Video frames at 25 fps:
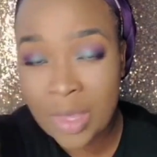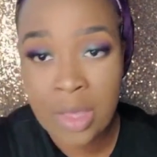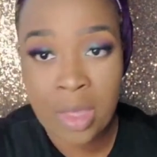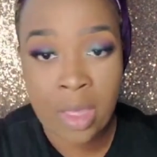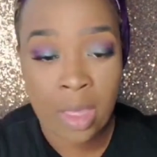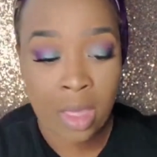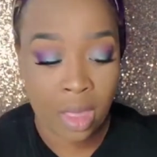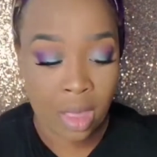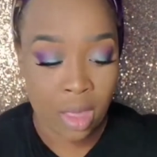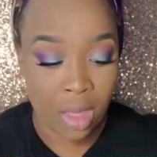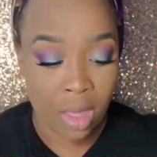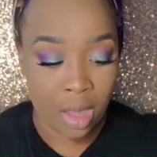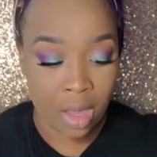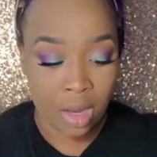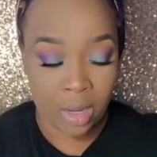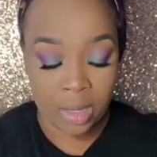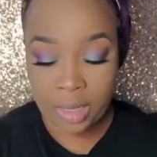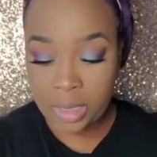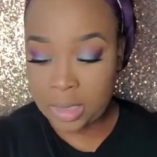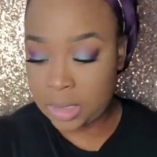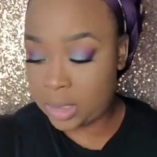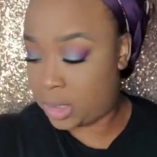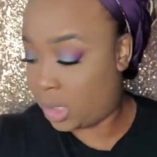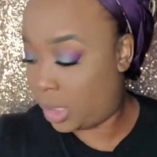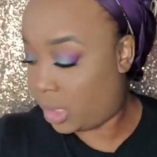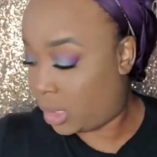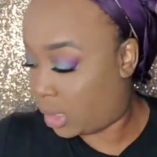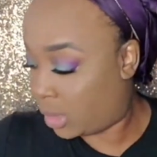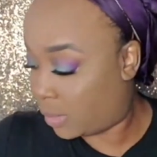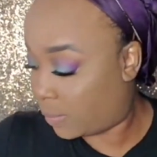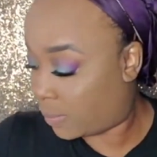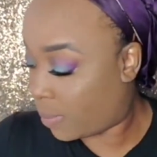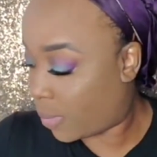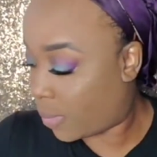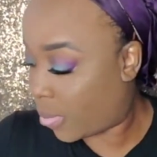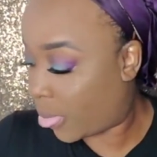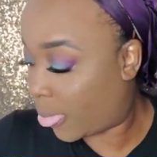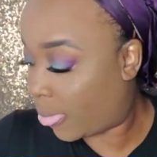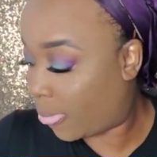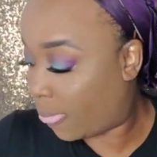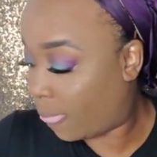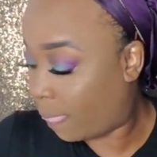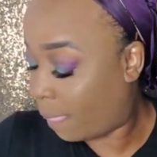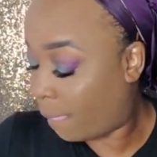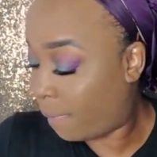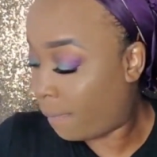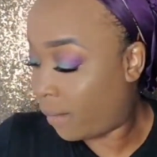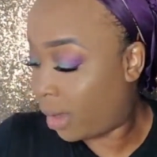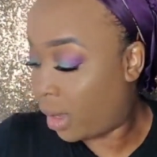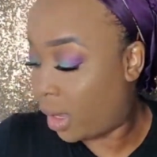And that's it.
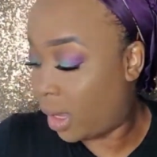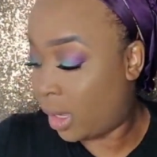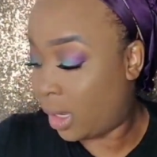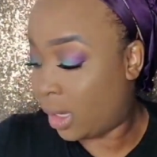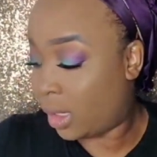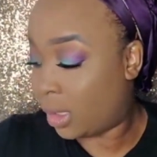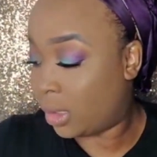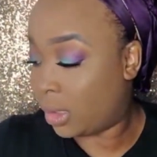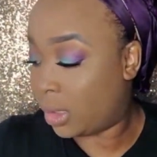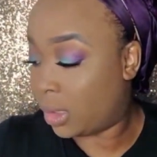And